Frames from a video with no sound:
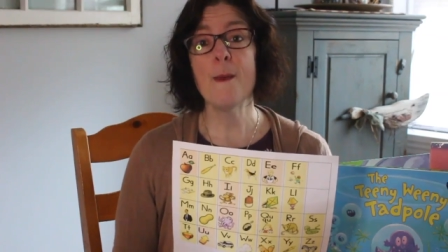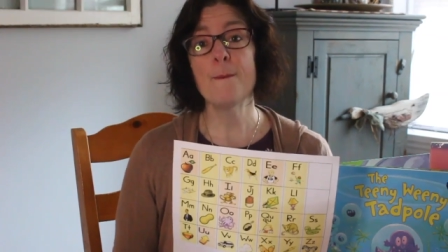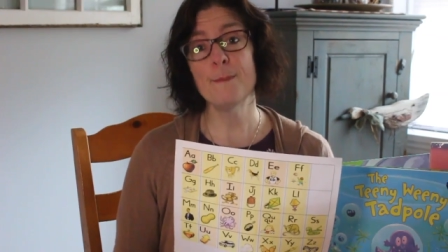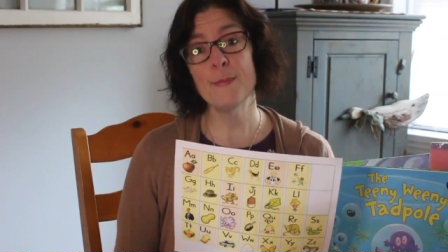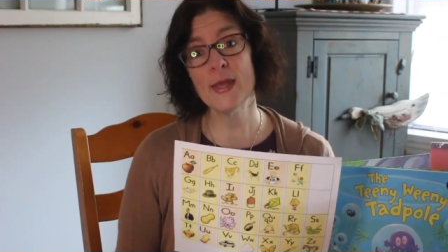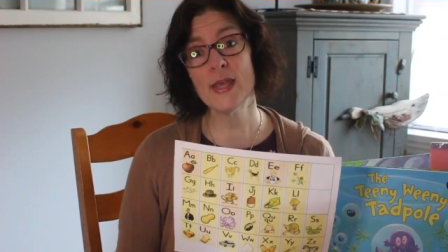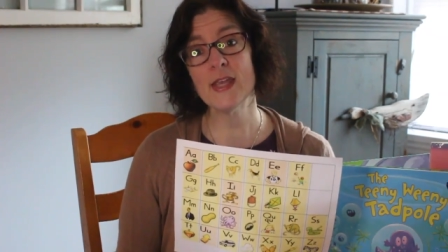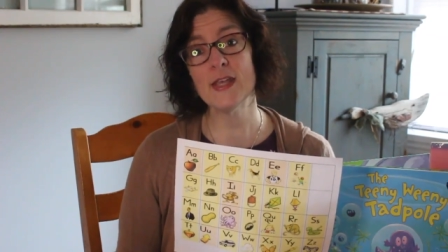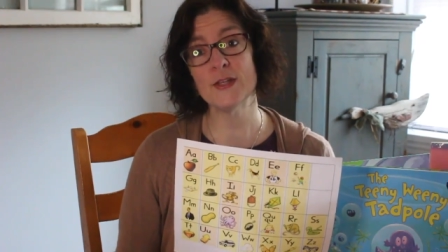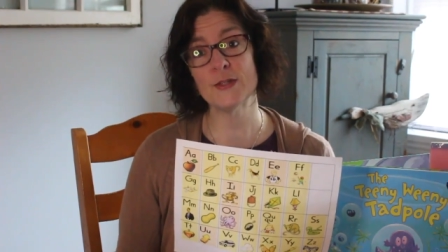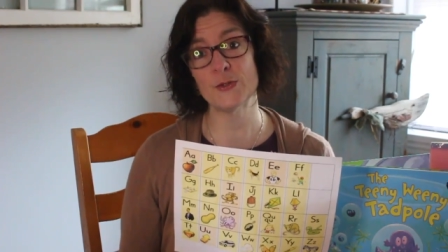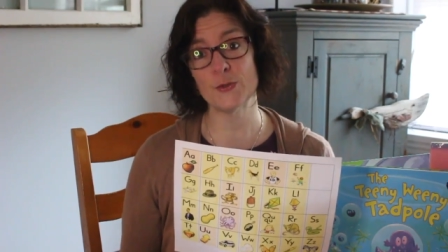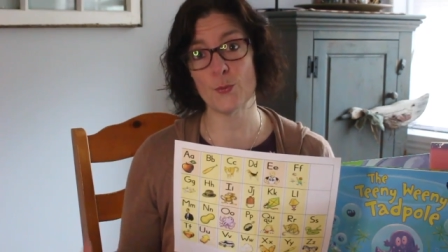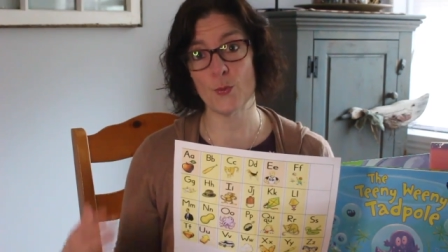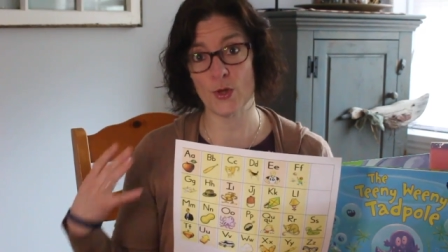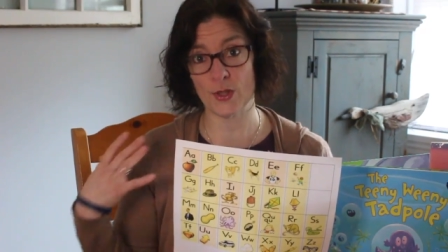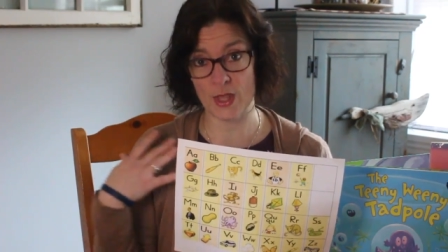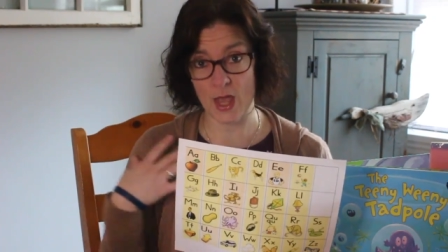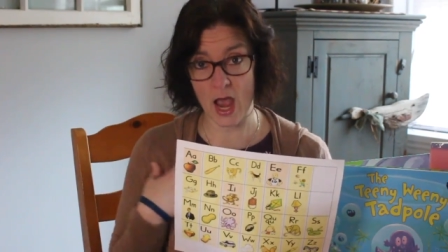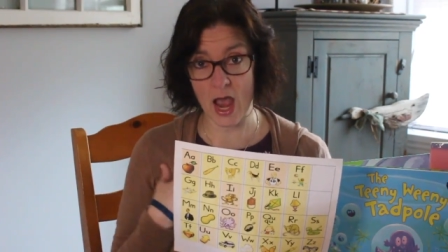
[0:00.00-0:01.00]
Mickey is the
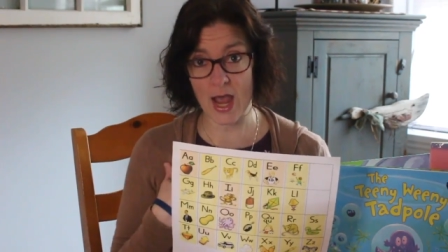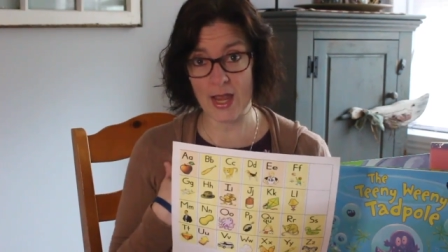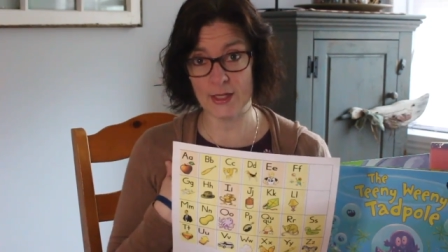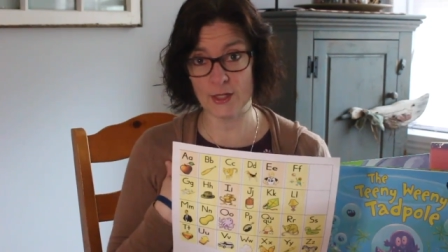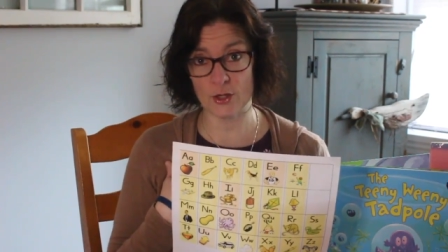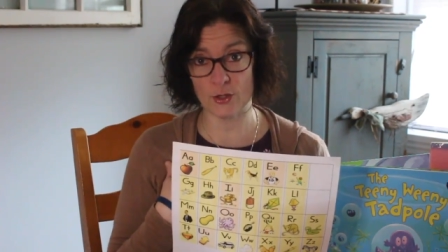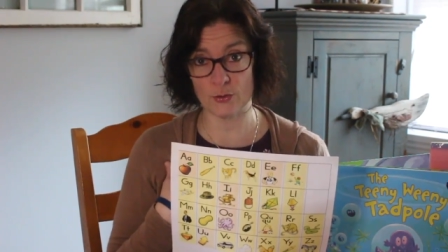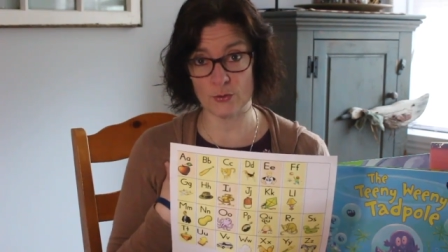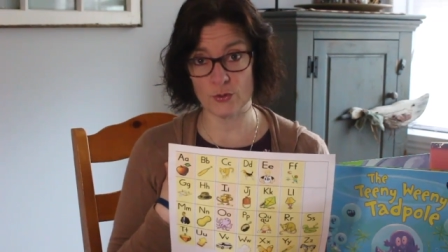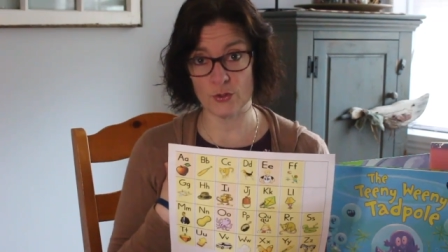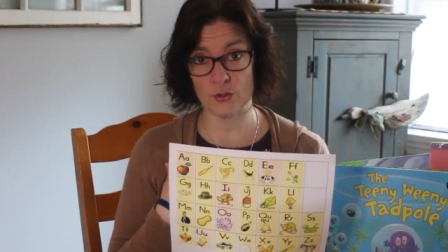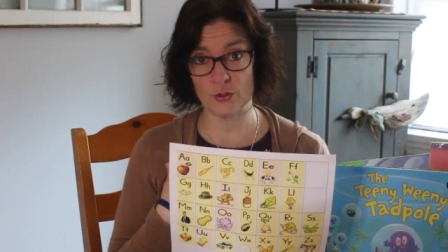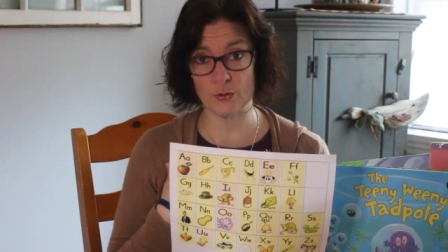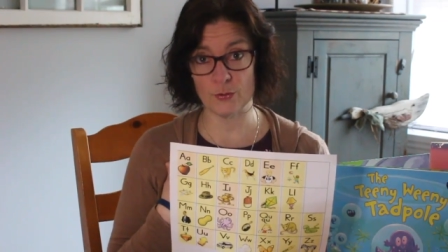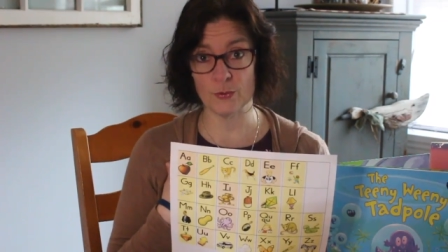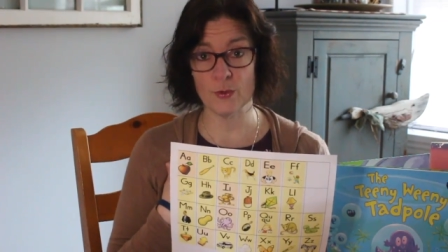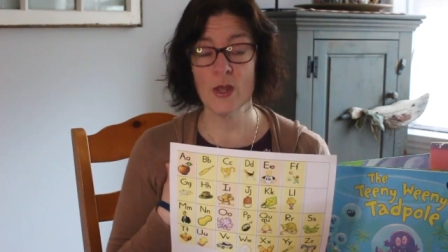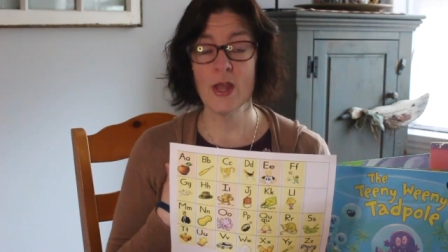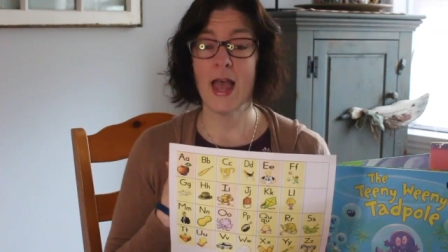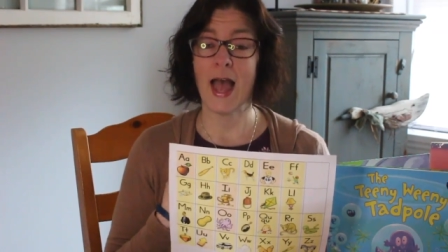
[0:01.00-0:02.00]
one that I go
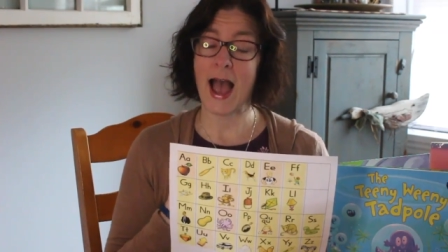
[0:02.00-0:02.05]
to.